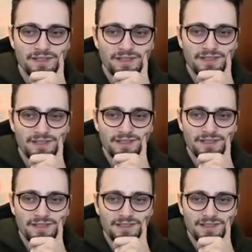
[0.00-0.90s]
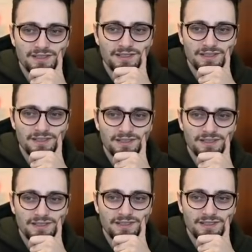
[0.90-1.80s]

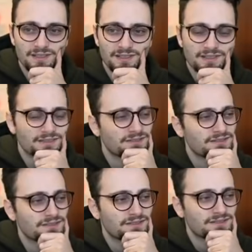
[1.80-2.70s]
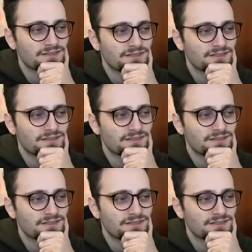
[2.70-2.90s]
[no speech]